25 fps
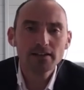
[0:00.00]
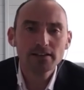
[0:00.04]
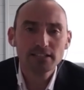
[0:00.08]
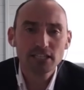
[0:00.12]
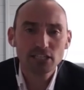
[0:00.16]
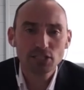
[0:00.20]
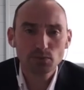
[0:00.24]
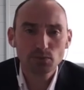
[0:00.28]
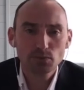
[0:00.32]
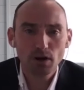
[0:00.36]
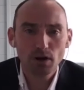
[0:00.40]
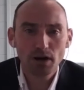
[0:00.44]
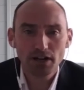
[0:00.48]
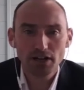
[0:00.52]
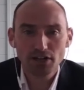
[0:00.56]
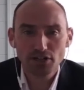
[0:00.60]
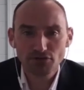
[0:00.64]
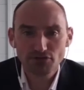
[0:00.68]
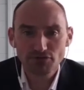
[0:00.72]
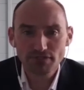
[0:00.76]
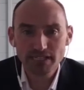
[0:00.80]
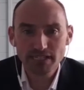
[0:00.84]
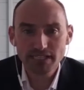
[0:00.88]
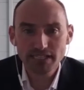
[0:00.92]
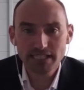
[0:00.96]
This work
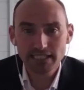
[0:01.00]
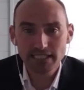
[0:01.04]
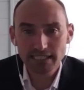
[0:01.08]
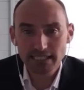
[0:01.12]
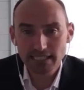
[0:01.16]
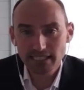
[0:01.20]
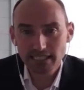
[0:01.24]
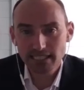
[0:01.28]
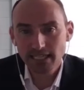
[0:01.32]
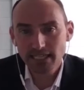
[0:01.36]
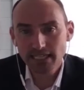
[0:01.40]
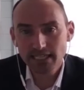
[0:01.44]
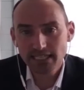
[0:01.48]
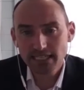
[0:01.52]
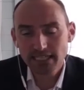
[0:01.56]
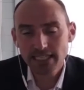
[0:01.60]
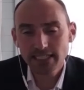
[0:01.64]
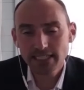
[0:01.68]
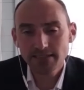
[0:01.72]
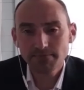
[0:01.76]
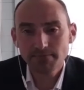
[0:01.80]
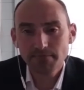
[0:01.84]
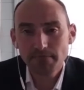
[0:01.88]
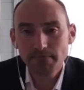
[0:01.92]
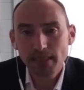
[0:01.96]
has recently
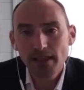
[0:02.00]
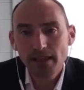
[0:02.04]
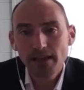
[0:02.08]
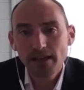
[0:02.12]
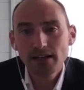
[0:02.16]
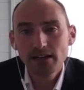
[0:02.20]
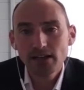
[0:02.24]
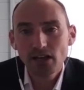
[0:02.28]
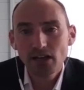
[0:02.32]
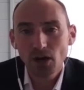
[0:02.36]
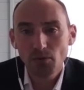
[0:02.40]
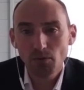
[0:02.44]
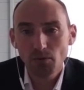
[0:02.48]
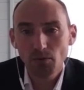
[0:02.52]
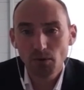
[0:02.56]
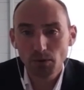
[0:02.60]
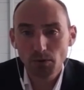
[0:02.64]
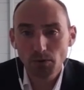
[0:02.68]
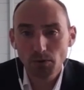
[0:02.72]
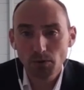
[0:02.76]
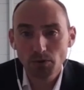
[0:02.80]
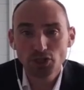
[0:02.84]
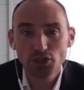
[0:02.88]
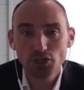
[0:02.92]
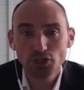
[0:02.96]
started, and we
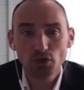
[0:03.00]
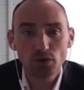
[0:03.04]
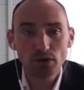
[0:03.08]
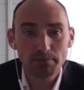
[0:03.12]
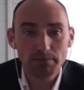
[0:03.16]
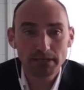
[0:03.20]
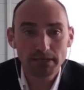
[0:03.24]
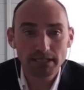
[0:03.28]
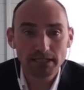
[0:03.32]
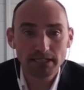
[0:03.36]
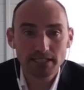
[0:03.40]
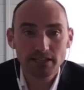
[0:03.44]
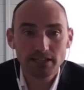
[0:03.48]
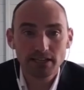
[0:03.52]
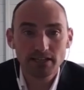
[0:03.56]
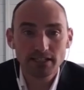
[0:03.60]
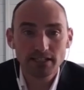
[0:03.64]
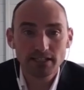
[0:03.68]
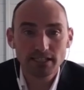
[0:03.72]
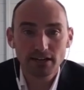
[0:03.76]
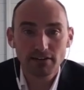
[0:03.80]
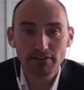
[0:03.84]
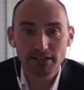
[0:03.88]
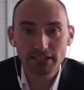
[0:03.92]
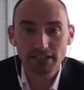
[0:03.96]
will shortly be
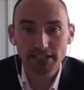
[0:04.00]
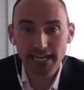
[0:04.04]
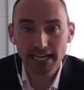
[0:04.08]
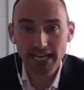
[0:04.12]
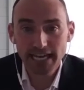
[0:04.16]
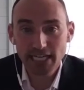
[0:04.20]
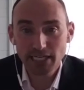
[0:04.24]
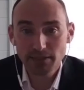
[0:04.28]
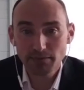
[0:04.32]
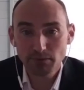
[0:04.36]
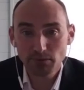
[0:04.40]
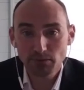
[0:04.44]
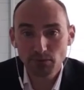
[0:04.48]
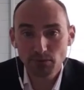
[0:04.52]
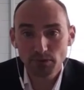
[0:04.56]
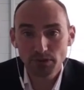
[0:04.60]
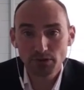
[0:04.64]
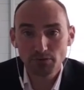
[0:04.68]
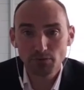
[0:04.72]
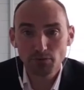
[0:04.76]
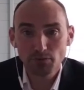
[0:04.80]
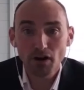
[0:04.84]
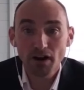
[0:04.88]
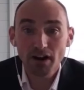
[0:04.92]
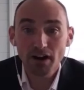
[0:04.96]
starting our engagement with
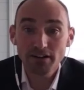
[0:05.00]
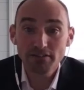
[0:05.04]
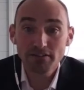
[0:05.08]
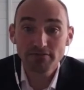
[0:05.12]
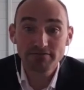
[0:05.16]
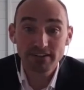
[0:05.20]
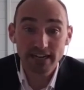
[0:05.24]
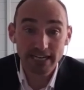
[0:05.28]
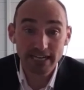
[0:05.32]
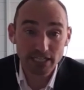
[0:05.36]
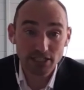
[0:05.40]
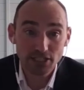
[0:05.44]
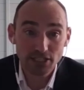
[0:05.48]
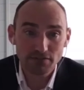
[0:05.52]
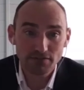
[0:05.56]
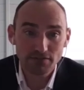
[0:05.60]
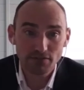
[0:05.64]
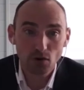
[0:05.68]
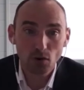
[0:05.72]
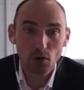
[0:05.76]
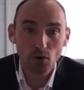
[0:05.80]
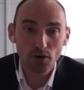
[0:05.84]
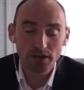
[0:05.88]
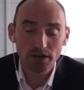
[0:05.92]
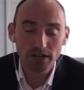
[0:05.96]
a wide range of
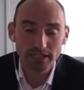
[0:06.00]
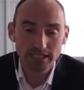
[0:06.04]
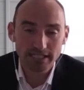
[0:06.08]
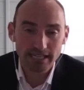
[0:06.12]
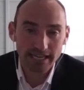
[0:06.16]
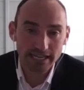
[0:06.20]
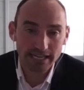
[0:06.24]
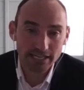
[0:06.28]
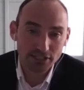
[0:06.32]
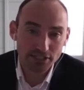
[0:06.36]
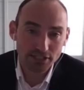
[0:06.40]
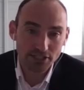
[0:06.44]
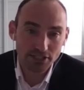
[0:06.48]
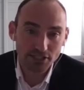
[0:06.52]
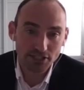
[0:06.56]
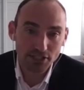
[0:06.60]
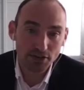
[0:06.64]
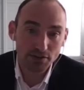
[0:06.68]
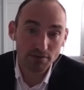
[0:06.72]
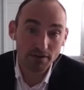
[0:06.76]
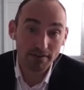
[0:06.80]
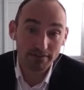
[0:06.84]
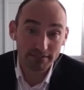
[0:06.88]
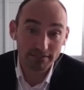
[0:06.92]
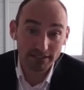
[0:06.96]
organisations
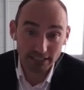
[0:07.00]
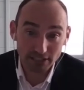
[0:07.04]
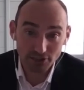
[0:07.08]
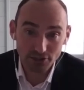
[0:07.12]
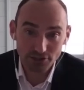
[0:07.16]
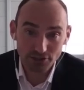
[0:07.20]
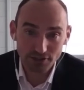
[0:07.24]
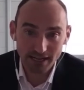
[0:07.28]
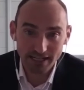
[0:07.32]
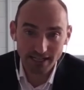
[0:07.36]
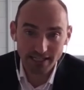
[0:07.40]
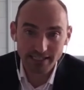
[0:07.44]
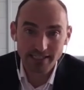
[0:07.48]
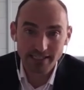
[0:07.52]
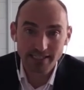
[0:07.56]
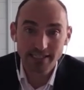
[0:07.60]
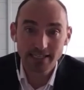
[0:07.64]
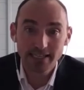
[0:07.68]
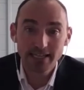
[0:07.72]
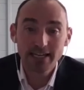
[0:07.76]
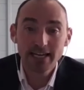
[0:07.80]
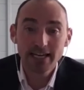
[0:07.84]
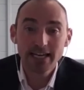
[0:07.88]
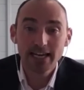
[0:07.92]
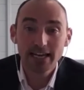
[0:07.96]
who have an interest,
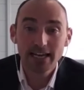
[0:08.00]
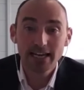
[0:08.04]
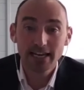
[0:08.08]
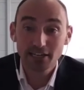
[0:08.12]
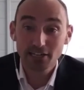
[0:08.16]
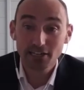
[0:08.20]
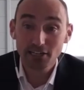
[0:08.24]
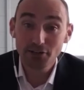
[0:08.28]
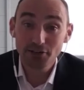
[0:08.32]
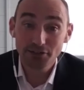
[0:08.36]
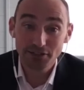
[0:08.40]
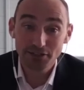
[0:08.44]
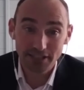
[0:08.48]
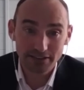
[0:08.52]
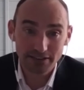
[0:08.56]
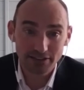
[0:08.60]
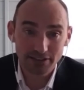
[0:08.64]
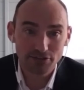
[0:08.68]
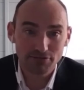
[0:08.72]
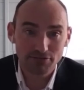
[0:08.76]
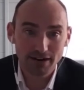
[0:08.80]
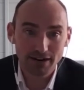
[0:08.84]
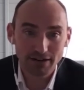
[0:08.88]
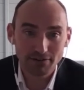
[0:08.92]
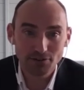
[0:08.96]
including the
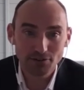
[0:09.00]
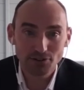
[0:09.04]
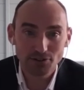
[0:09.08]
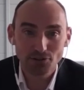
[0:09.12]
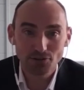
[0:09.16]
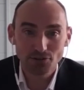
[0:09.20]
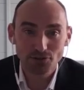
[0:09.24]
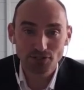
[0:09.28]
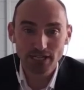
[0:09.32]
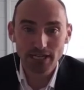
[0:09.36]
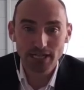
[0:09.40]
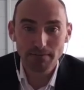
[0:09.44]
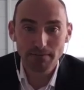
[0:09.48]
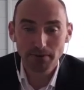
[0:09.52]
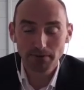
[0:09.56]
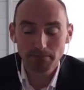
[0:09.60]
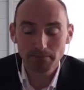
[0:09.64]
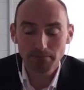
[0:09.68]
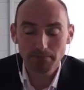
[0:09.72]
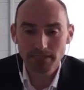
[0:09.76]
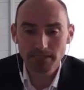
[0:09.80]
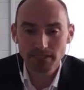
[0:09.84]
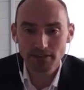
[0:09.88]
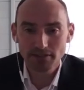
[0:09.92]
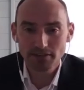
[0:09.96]
Ground Source Heat
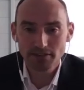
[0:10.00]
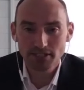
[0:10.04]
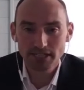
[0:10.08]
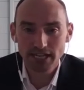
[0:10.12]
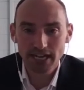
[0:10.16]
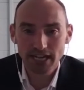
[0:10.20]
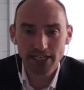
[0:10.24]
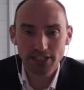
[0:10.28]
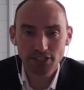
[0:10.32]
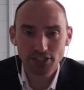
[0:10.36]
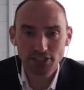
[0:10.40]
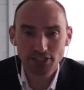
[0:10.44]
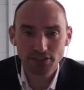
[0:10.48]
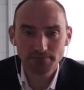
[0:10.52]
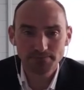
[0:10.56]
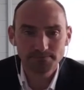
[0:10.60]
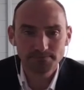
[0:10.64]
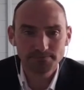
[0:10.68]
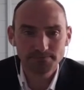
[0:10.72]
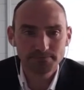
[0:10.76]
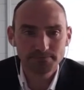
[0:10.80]
Pump Association.